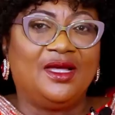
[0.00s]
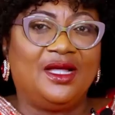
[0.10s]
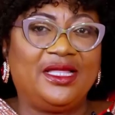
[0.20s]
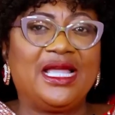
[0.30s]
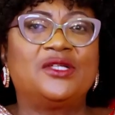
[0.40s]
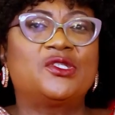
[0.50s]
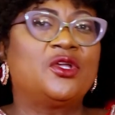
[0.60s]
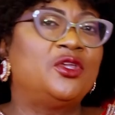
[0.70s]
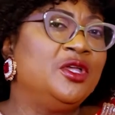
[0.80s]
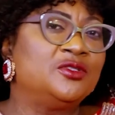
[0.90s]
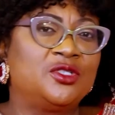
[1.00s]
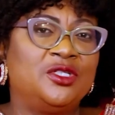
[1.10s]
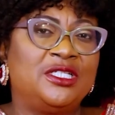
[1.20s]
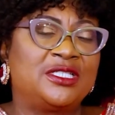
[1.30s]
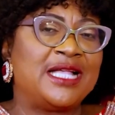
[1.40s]
I think I also came into
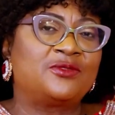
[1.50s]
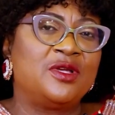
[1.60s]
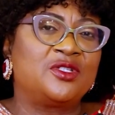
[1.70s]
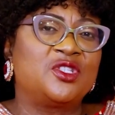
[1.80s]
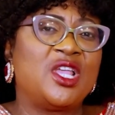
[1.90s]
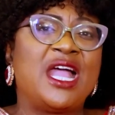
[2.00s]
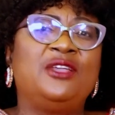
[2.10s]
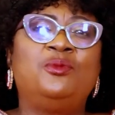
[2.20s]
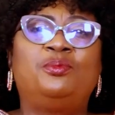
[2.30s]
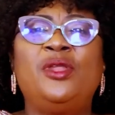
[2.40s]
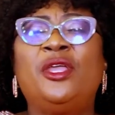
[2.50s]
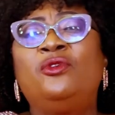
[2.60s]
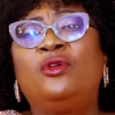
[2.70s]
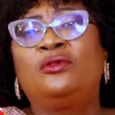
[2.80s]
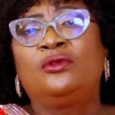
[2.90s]
his last question. He said, are you
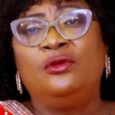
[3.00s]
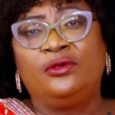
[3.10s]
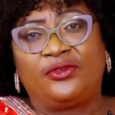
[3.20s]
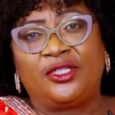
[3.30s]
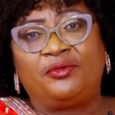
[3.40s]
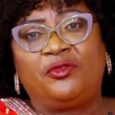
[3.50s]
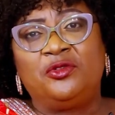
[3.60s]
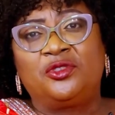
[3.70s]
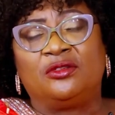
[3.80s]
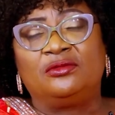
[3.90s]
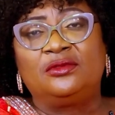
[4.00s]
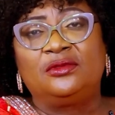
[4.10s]
playing your role for the future?